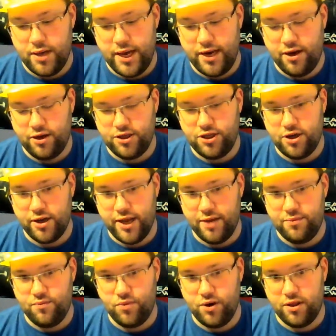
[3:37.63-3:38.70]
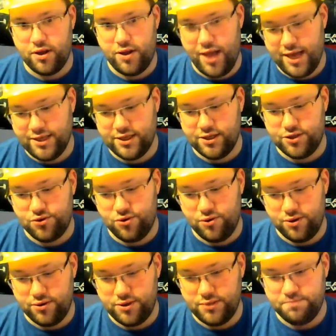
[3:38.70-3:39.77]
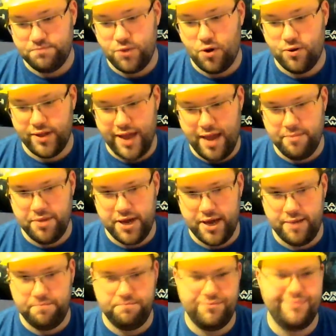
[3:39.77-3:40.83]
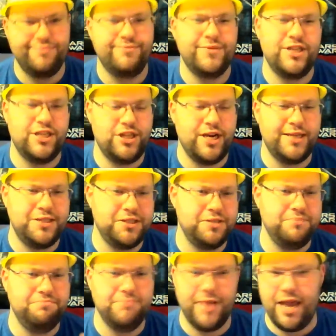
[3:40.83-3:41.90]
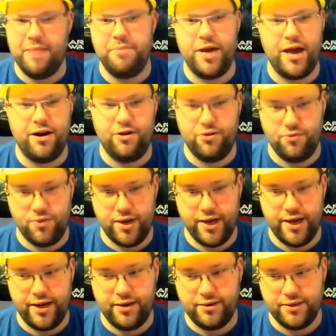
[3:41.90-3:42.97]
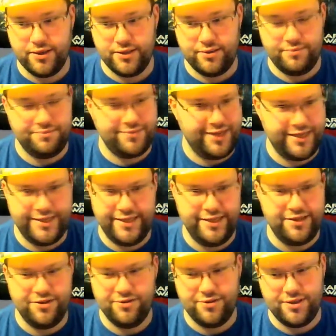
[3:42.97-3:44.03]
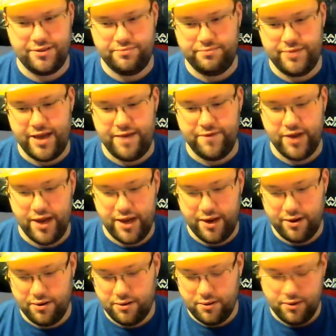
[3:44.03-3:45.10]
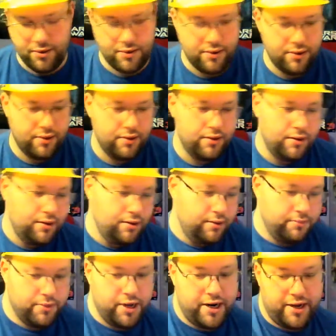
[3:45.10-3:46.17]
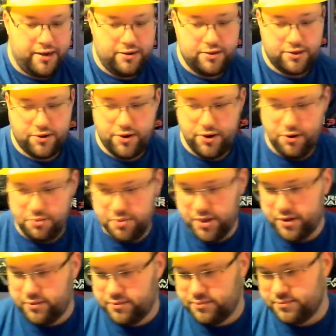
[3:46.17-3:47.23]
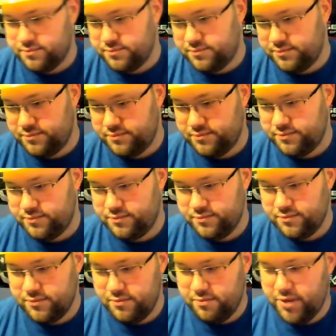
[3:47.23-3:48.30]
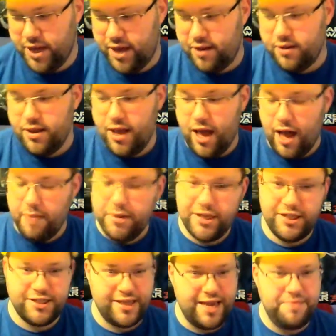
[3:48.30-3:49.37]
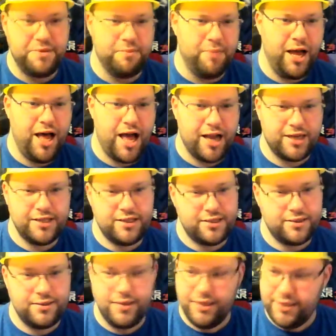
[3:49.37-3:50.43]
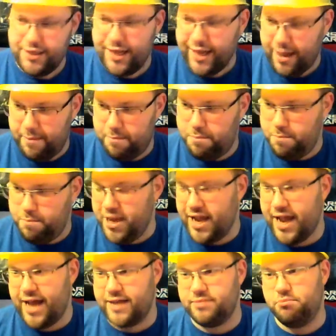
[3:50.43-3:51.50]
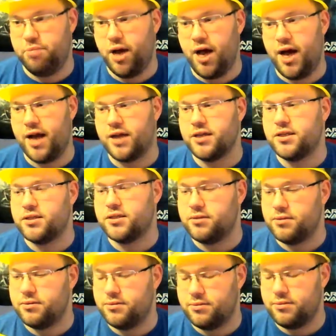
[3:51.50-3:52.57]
a Nunchuk and one of the classic controllers, or the gamepad. Suggestion, gamepad all the way, because it's easier to navigate. But uh, let's go and open it. But yeah, I might just keep the box. This is like a big-ass box.